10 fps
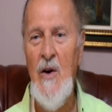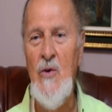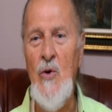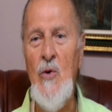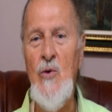
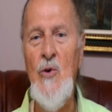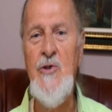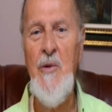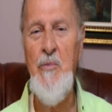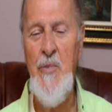
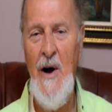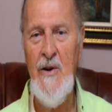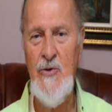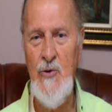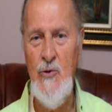Conclusion,
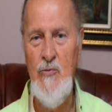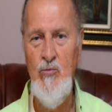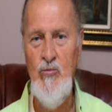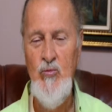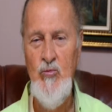part 2.
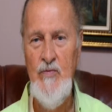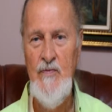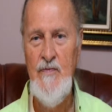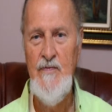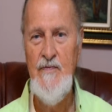
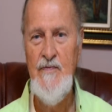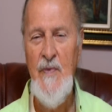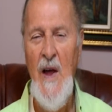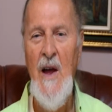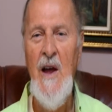
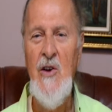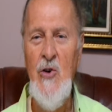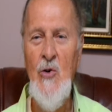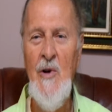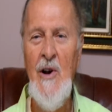
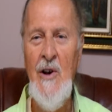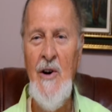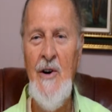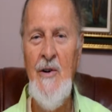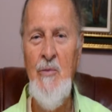Humans
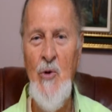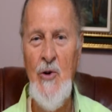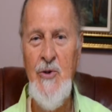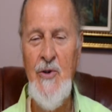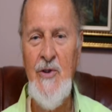learn
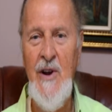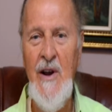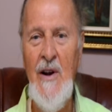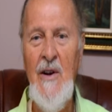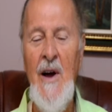motor
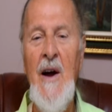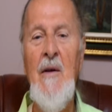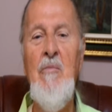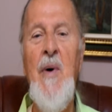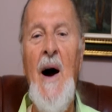skill
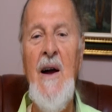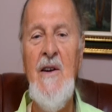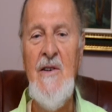by